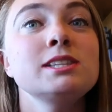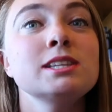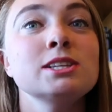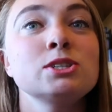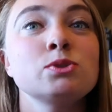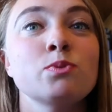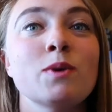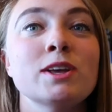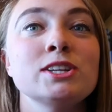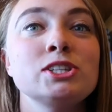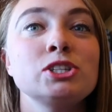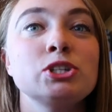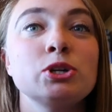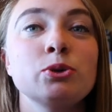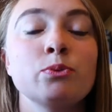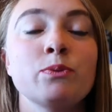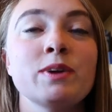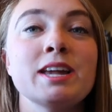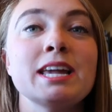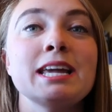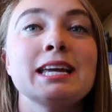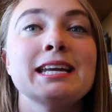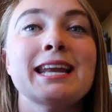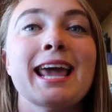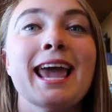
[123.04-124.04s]
this was to
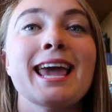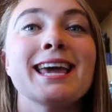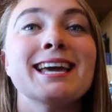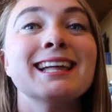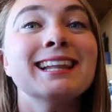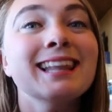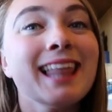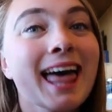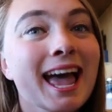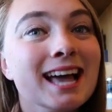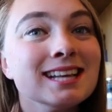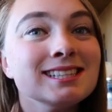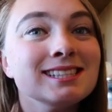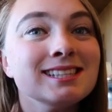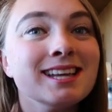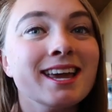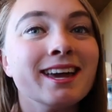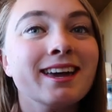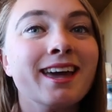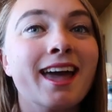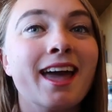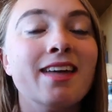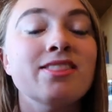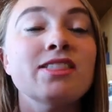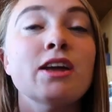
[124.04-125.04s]
read a
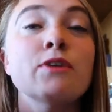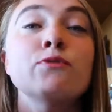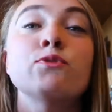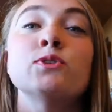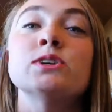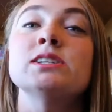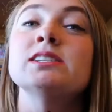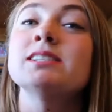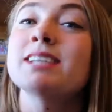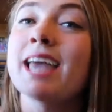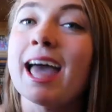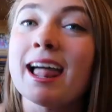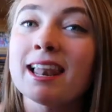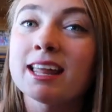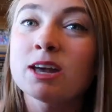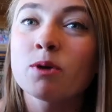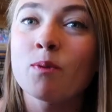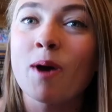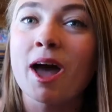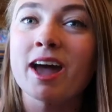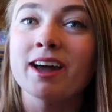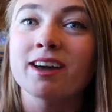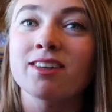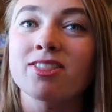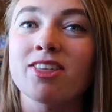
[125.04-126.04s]
classic, and then for
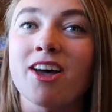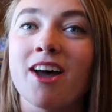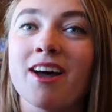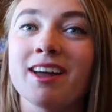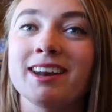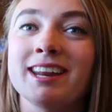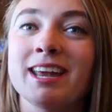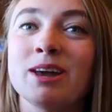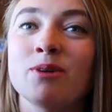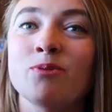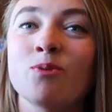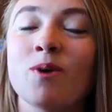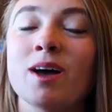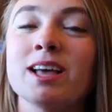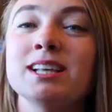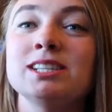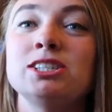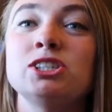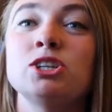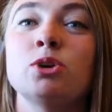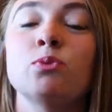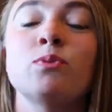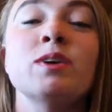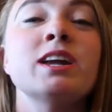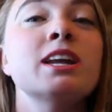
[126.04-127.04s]
Scallywagathon, it was
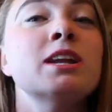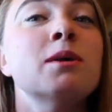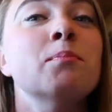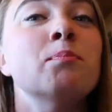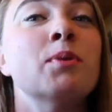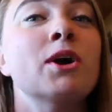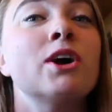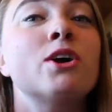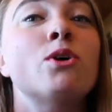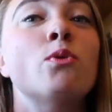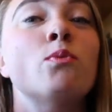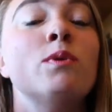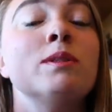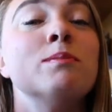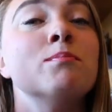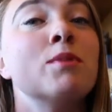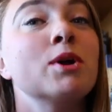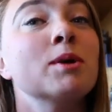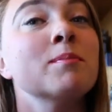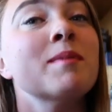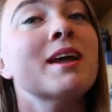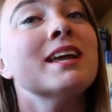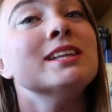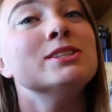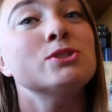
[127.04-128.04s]
to read a book with
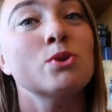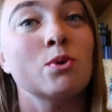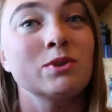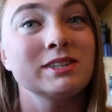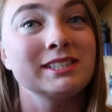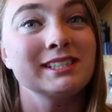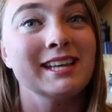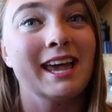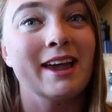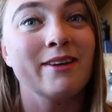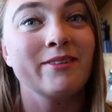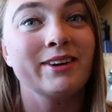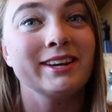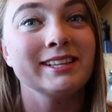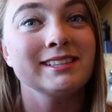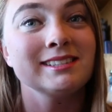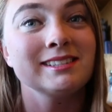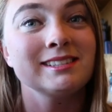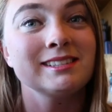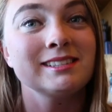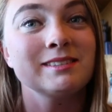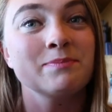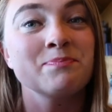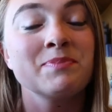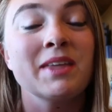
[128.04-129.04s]
mermaids or
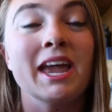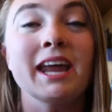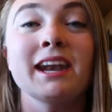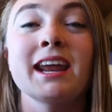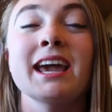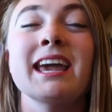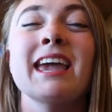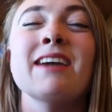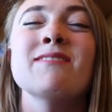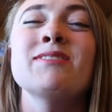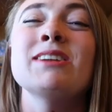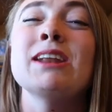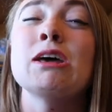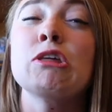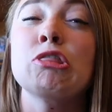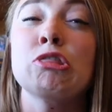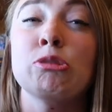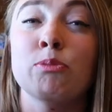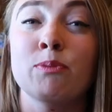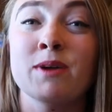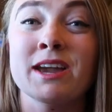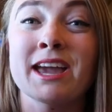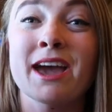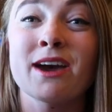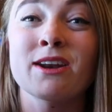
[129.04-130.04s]
sirens. And I gave it a
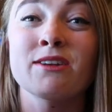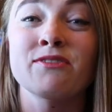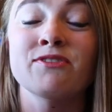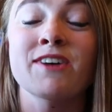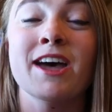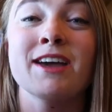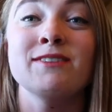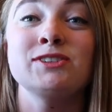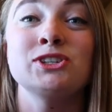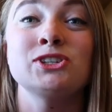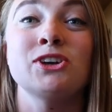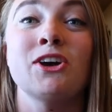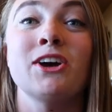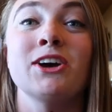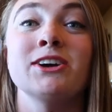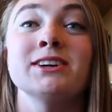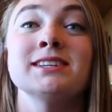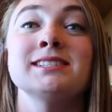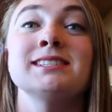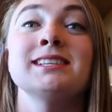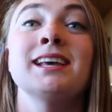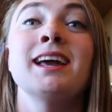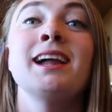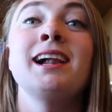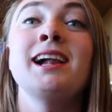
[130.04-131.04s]
3 out of 5
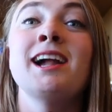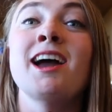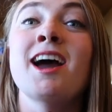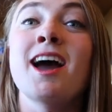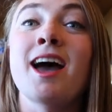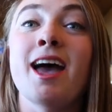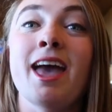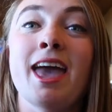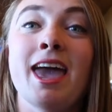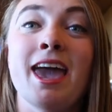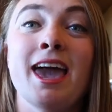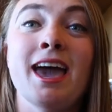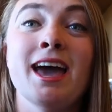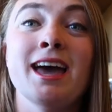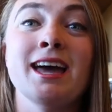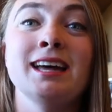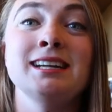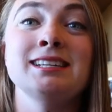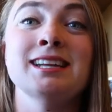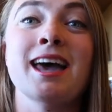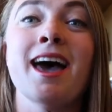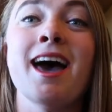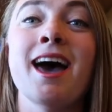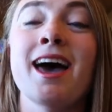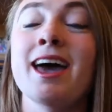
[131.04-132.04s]
stars,
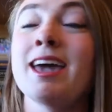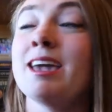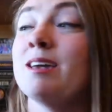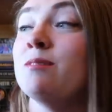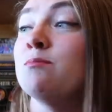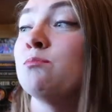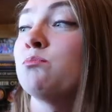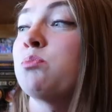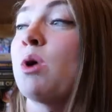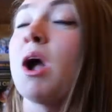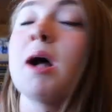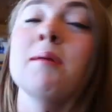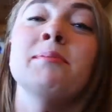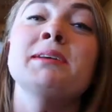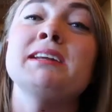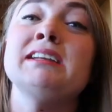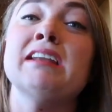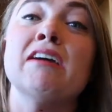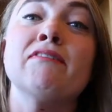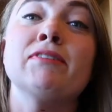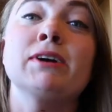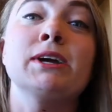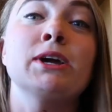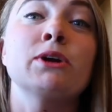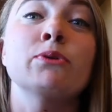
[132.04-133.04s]
and I'm probably
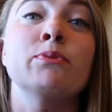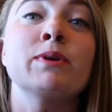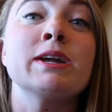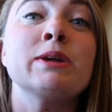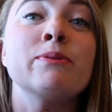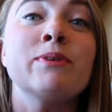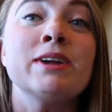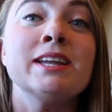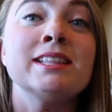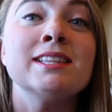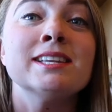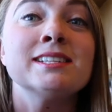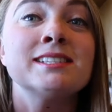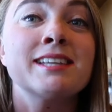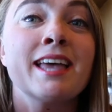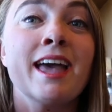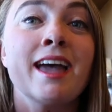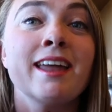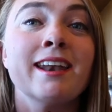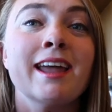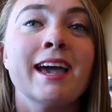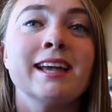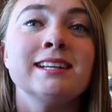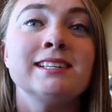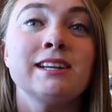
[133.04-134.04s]
never gonna reread this
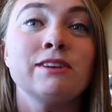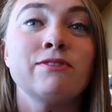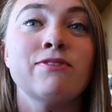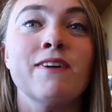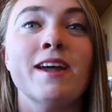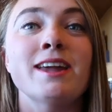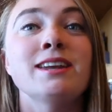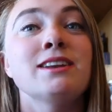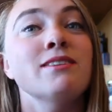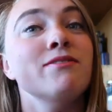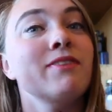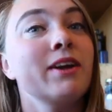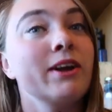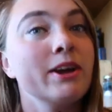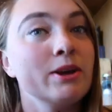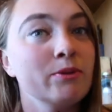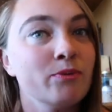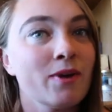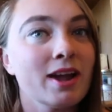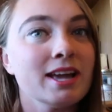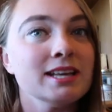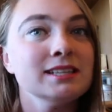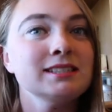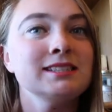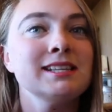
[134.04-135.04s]
again. I did find it very
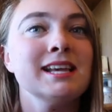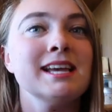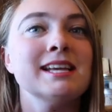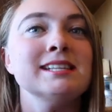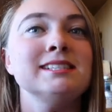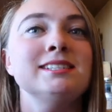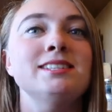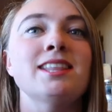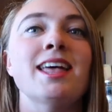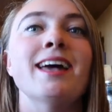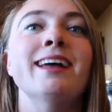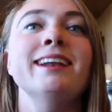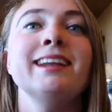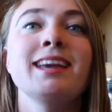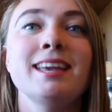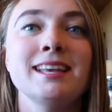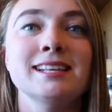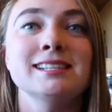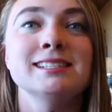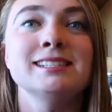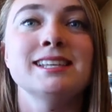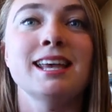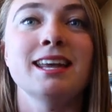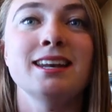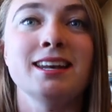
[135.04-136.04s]
racist. That
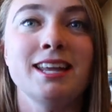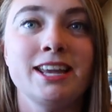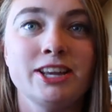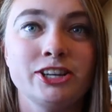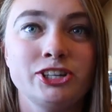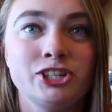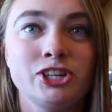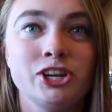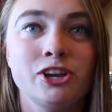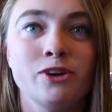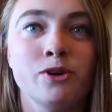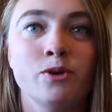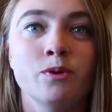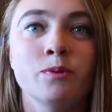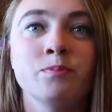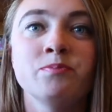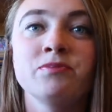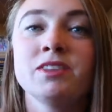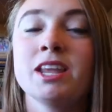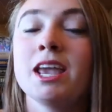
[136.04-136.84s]
is an issue.